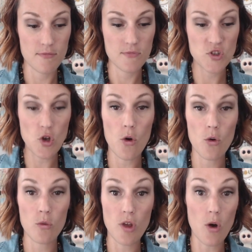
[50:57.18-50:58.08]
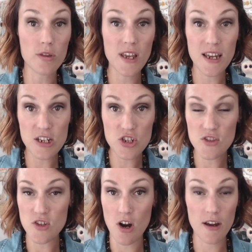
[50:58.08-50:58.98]
so the only
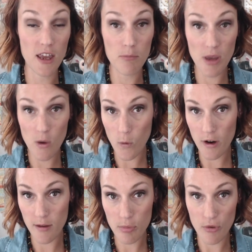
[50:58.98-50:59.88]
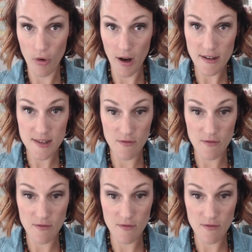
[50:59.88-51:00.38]
conditions are it can be a work in progress.